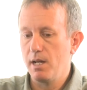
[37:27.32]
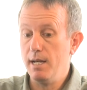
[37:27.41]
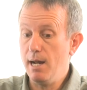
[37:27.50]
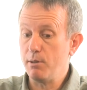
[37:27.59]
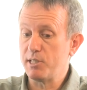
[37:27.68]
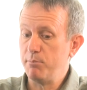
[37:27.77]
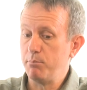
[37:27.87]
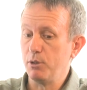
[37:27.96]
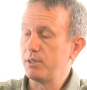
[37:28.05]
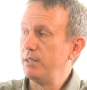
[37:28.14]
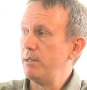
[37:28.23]
Now it's
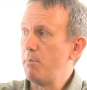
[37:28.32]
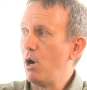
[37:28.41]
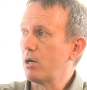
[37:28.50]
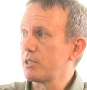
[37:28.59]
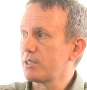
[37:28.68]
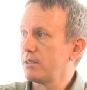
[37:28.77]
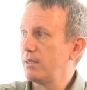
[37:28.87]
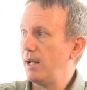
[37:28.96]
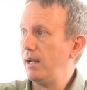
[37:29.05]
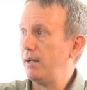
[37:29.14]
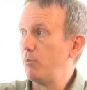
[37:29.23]
inbuilt in the box,
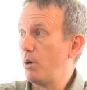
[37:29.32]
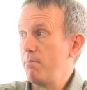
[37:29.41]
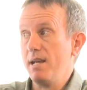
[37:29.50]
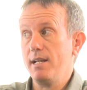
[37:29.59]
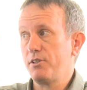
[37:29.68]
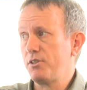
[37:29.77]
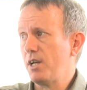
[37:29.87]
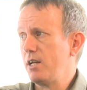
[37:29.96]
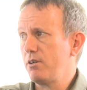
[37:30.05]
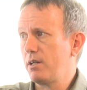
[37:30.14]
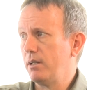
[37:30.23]
and what it means is
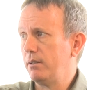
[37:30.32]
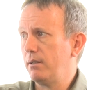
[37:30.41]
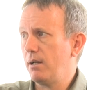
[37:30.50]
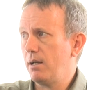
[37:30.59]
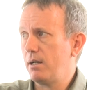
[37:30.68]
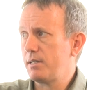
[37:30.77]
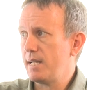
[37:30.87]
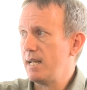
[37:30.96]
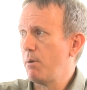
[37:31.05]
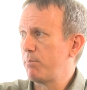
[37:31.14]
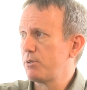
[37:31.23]
that you can
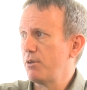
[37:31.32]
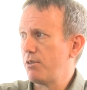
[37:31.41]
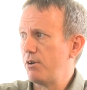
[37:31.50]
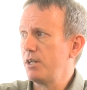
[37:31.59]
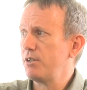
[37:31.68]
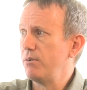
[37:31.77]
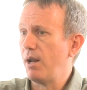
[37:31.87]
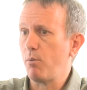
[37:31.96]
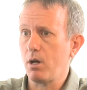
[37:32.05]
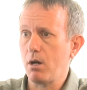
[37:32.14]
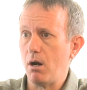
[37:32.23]
team up to 32
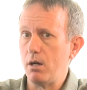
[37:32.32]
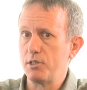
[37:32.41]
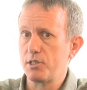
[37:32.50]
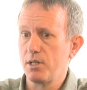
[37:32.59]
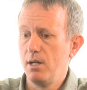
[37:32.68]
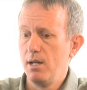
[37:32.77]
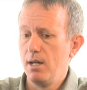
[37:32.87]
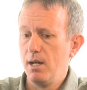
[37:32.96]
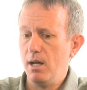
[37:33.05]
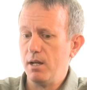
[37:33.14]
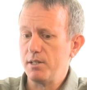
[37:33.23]
network cards
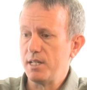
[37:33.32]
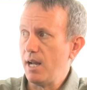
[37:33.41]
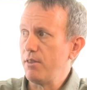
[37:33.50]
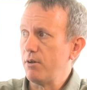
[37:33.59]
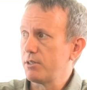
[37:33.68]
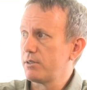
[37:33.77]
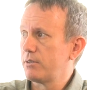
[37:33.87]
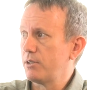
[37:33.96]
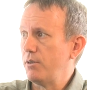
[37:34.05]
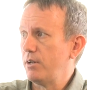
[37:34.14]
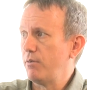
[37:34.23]
together,
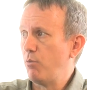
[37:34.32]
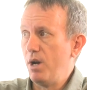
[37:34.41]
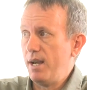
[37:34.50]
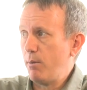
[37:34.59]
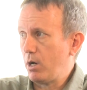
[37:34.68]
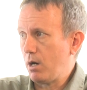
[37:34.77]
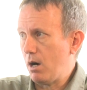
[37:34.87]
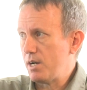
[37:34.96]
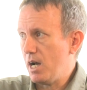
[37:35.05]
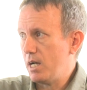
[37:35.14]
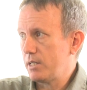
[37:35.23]
so that if one network
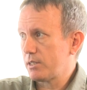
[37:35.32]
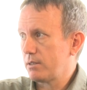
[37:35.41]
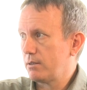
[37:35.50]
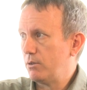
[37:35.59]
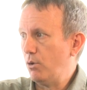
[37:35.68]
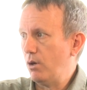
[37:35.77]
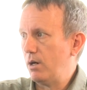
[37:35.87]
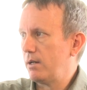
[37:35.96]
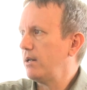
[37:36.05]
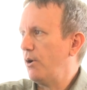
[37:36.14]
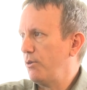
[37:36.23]
card dies,
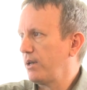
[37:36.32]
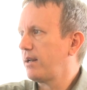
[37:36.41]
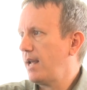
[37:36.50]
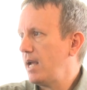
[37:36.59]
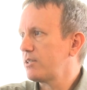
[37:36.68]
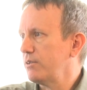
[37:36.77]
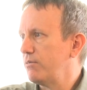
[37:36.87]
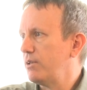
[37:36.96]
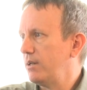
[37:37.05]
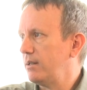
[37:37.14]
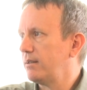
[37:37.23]
or the case of
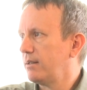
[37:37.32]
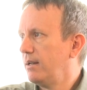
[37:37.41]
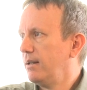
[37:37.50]
the